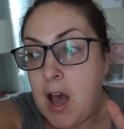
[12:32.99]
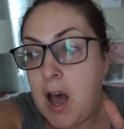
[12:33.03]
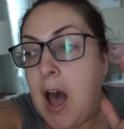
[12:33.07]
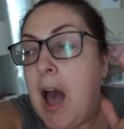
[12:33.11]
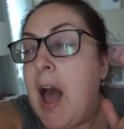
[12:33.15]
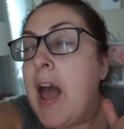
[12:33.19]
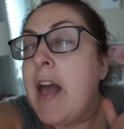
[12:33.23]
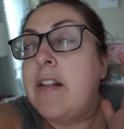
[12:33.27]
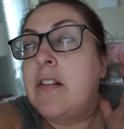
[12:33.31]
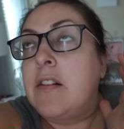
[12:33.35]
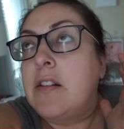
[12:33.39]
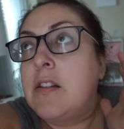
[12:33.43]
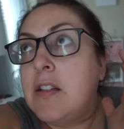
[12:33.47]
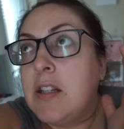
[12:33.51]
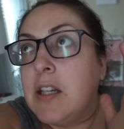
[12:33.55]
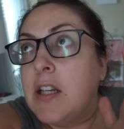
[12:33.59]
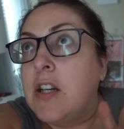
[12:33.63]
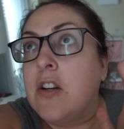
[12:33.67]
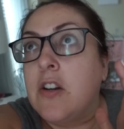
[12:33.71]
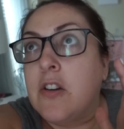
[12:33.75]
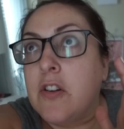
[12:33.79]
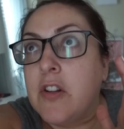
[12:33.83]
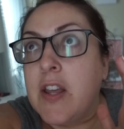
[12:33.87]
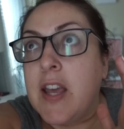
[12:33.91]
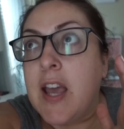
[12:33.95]
I
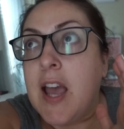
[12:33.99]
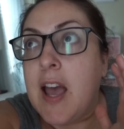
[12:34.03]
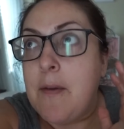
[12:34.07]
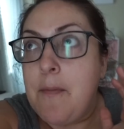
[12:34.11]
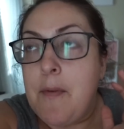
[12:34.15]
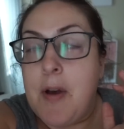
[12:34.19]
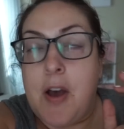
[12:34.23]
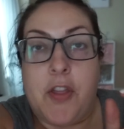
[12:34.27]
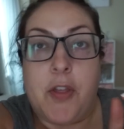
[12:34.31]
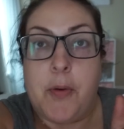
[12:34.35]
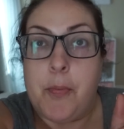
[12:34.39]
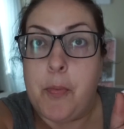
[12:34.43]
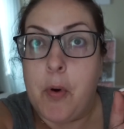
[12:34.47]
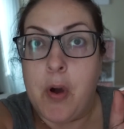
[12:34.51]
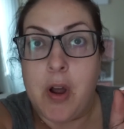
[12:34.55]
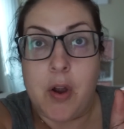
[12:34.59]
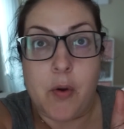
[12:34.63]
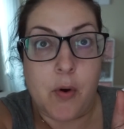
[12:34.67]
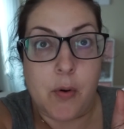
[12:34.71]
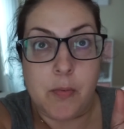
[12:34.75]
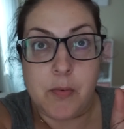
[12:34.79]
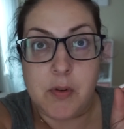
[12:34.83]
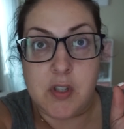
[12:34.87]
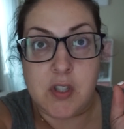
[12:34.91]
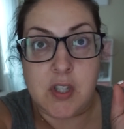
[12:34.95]
literally am at the point
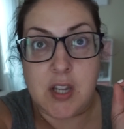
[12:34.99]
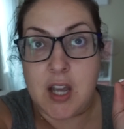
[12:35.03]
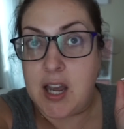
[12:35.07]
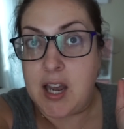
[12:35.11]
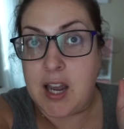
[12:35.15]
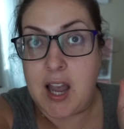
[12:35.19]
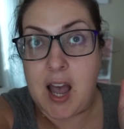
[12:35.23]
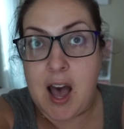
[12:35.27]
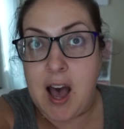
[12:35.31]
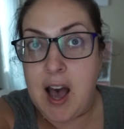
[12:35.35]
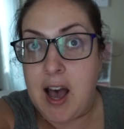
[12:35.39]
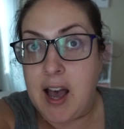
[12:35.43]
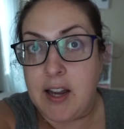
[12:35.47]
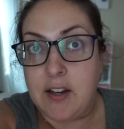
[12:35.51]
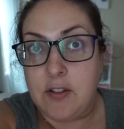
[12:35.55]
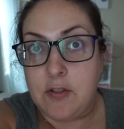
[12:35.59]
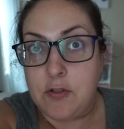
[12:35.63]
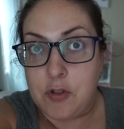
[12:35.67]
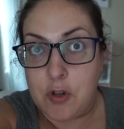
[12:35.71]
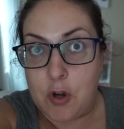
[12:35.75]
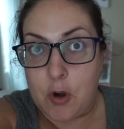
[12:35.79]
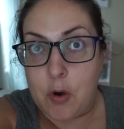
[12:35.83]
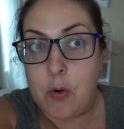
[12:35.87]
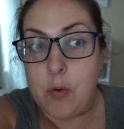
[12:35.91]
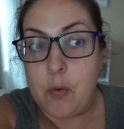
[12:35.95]
where I'm just like, I
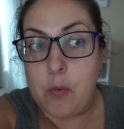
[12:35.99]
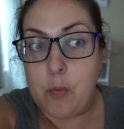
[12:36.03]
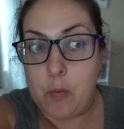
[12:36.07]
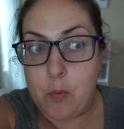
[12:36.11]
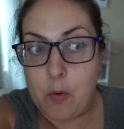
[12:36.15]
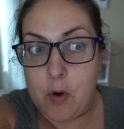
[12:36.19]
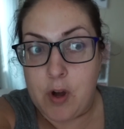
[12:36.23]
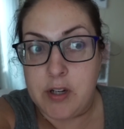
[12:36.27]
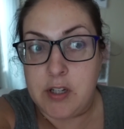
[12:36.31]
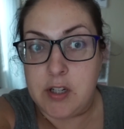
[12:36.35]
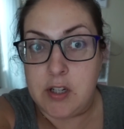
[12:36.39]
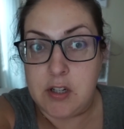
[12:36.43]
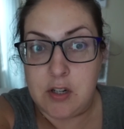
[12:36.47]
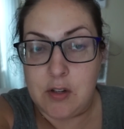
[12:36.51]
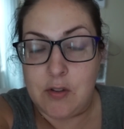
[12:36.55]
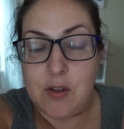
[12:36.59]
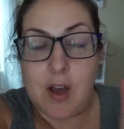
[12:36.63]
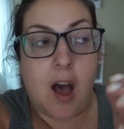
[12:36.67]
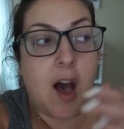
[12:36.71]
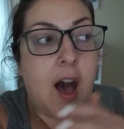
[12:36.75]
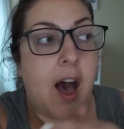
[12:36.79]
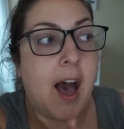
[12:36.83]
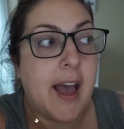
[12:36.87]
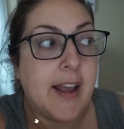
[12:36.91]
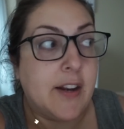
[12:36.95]
don't want to do
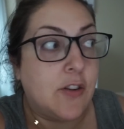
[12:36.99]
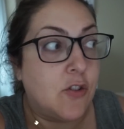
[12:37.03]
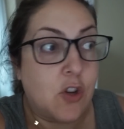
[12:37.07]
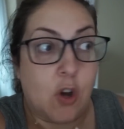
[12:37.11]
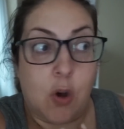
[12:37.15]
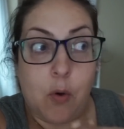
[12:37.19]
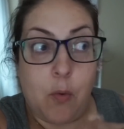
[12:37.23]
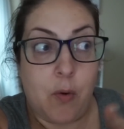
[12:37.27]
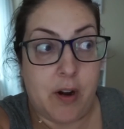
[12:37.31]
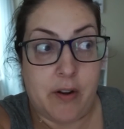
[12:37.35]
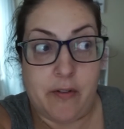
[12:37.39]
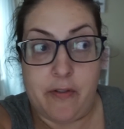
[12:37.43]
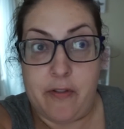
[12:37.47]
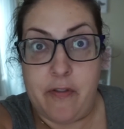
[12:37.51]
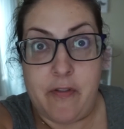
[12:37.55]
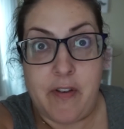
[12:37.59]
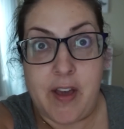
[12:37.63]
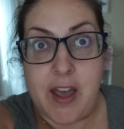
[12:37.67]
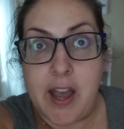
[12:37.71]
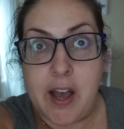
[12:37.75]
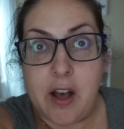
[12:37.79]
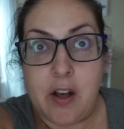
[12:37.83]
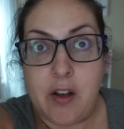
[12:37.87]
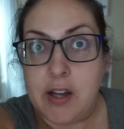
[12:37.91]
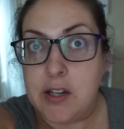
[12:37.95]
that. I don't want to
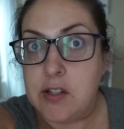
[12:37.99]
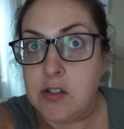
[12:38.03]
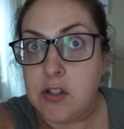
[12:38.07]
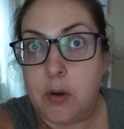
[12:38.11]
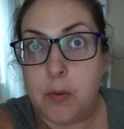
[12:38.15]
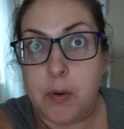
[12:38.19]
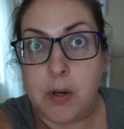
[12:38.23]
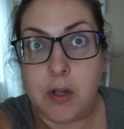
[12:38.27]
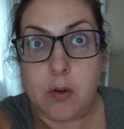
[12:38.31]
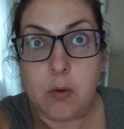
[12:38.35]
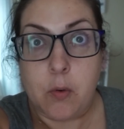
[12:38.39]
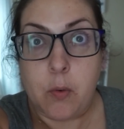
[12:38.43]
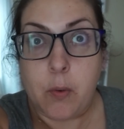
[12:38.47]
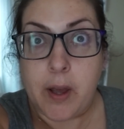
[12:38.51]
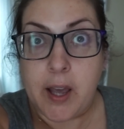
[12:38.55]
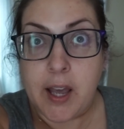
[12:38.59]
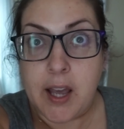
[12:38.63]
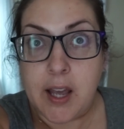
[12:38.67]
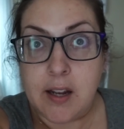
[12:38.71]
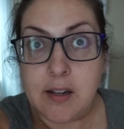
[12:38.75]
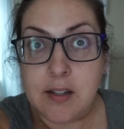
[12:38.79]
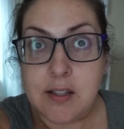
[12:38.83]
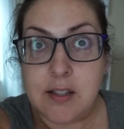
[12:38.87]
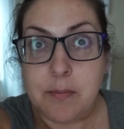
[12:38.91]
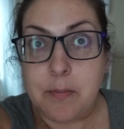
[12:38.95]
fail. I don't want to
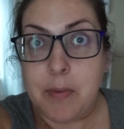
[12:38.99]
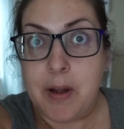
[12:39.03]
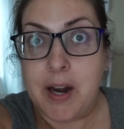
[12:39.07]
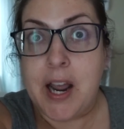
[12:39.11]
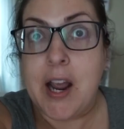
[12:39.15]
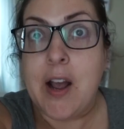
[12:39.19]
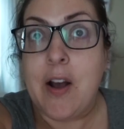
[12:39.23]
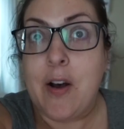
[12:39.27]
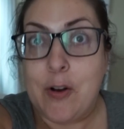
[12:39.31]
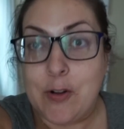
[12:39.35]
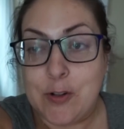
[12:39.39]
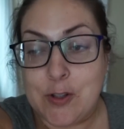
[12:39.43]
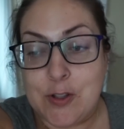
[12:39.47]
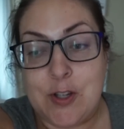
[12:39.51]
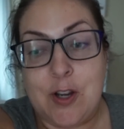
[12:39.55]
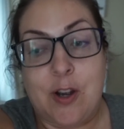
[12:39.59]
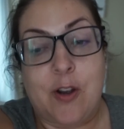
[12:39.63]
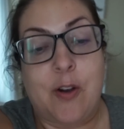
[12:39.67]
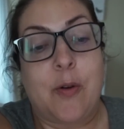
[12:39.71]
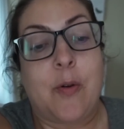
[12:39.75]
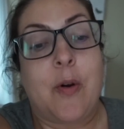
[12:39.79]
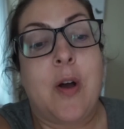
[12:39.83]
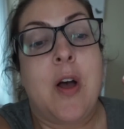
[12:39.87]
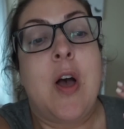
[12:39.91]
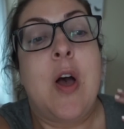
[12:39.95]
quit, but I
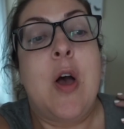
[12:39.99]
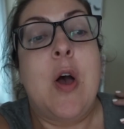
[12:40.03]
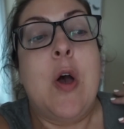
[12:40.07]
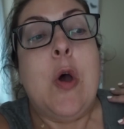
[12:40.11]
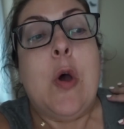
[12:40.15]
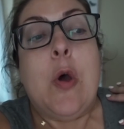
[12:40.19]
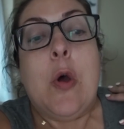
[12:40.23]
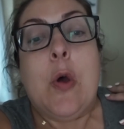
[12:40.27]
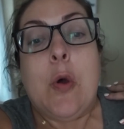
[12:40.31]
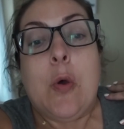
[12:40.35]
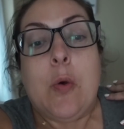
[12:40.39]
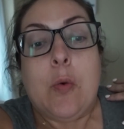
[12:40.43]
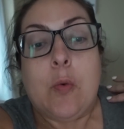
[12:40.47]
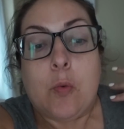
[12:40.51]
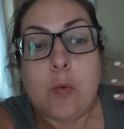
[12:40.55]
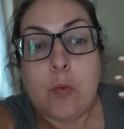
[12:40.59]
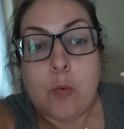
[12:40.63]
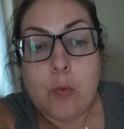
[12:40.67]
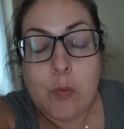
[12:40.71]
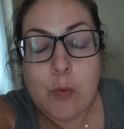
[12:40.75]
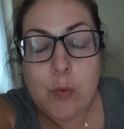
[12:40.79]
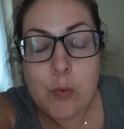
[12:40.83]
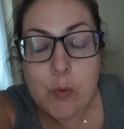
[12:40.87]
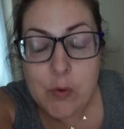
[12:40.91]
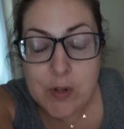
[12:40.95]
also
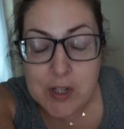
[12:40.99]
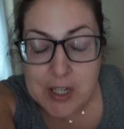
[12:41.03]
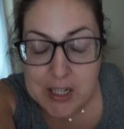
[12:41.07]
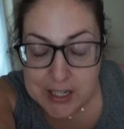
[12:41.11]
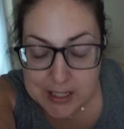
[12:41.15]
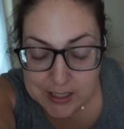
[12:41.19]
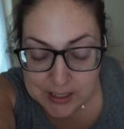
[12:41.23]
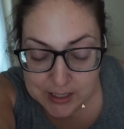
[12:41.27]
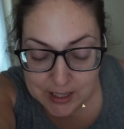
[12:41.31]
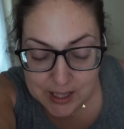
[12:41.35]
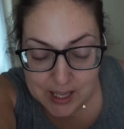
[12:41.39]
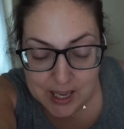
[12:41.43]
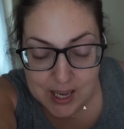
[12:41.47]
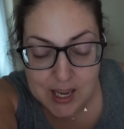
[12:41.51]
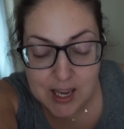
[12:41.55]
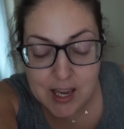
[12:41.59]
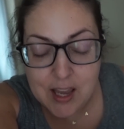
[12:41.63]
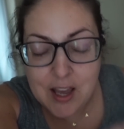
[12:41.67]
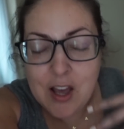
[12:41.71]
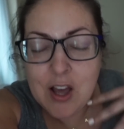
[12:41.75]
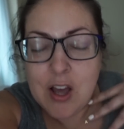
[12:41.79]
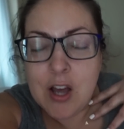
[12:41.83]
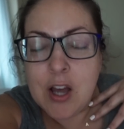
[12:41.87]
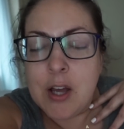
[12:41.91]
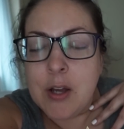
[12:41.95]
really
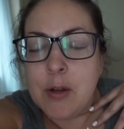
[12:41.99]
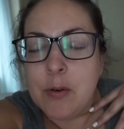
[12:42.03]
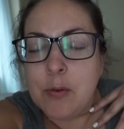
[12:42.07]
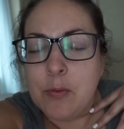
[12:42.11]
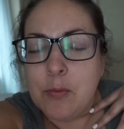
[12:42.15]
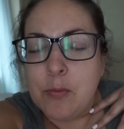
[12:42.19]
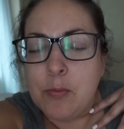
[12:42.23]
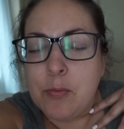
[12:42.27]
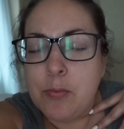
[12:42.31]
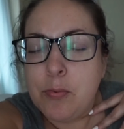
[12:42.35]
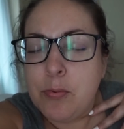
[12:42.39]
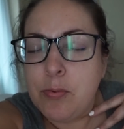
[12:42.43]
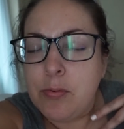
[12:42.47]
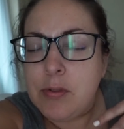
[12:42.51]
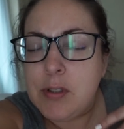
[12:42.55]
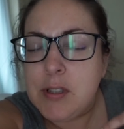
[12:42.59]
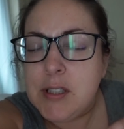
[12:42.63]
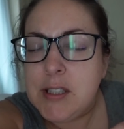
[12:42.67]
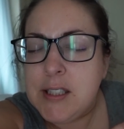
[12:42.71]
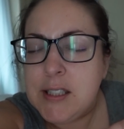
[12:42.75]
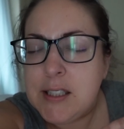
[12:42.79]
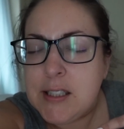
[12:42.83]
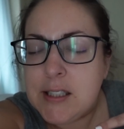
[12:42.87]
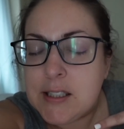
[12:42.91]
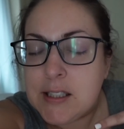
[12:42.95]

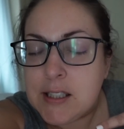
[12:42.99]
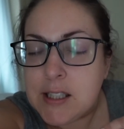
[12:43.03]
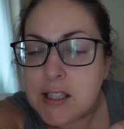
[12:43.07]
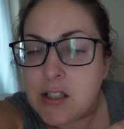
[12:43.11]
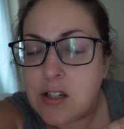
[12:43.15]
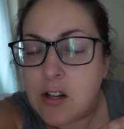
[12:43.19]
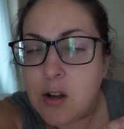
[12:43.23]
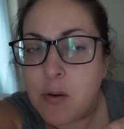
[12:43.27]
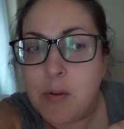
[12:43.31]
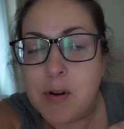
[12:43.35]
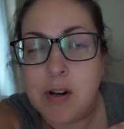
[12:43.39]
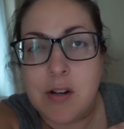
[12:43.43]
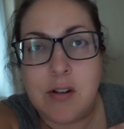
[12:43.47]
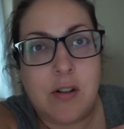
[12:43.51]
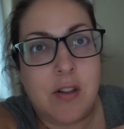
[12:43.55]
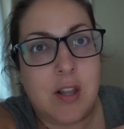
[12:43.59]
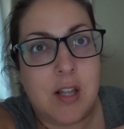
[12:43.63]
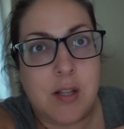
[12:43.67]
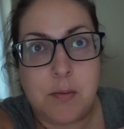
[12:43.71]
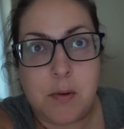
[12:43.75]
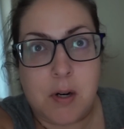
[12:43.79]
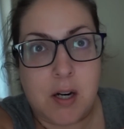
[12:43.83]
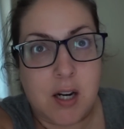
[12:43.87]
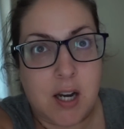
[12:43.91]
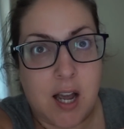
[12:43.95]
don't want to do
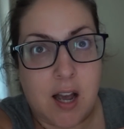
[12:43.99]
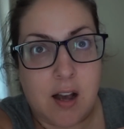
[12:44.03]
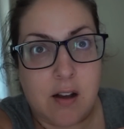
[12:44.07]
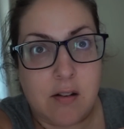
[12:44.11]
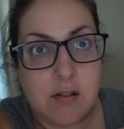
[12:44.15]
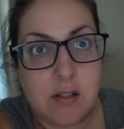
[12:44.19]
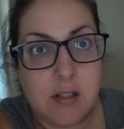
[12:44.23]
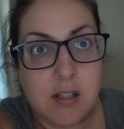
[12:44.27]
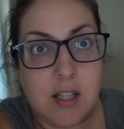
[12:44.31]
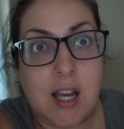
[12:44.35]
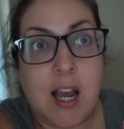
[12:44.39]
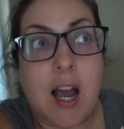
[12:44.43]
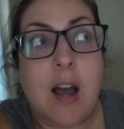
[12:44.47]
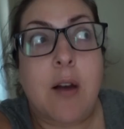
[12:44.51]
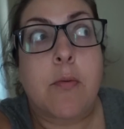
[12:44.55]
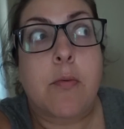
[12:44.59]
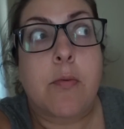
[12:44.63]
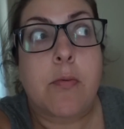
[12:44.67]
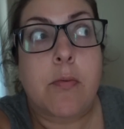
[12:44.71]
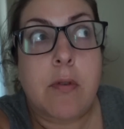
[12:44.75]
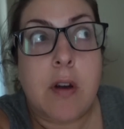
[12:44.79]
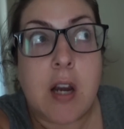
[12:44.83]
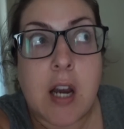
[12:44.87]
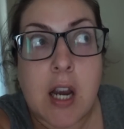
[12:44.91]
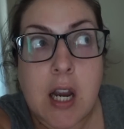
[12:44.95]
these workouts. Like, I
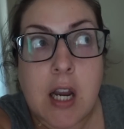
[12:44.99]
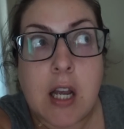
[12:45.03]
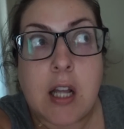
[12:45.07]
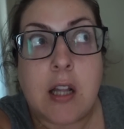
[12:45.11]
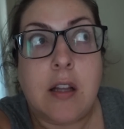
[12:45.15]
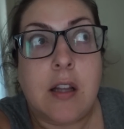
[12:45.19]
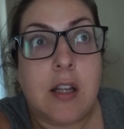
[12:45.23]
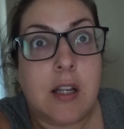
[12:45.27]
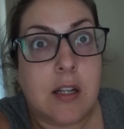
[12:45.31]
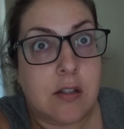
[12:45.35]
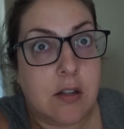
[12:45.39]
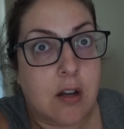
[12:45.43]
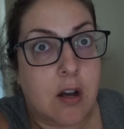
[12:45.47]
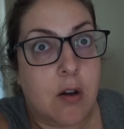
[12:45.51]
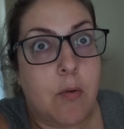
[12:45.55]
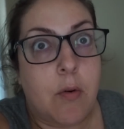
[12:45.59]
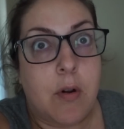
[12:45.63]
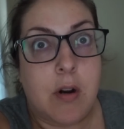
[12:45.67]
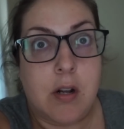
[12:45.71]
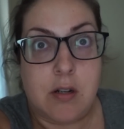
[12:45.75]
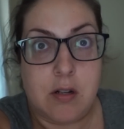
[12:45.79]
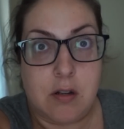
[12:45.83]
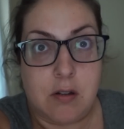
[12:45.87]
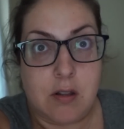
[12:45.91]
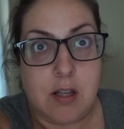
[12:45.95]
really don't
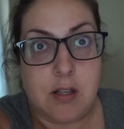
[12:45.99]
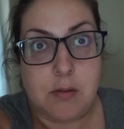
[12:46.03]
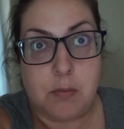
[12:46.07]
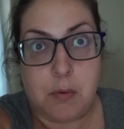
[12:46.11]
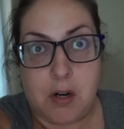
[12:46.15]
want to do these